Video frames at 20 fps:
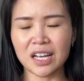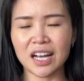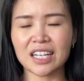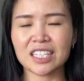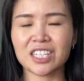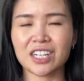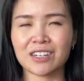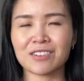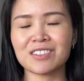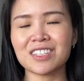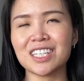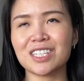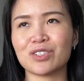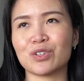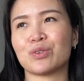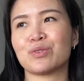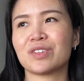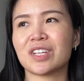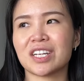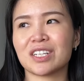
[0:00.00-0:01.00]
I generally
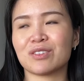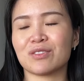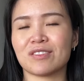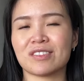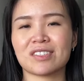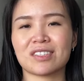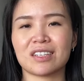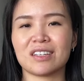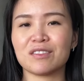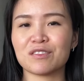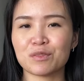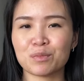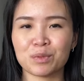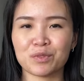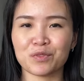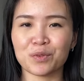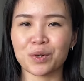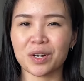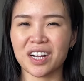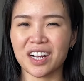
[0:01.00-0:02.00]
don't like doing sleeves
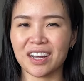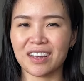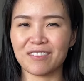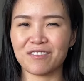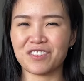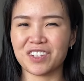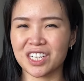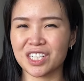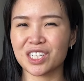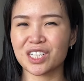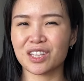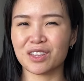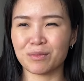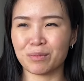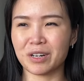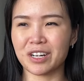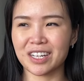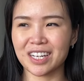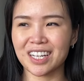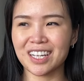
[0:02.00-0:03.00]
before I finish the
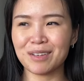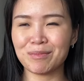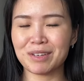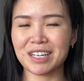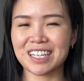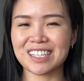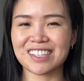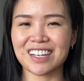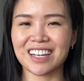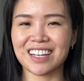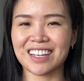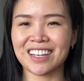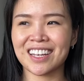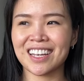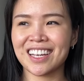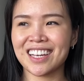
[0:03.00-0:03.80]
body because I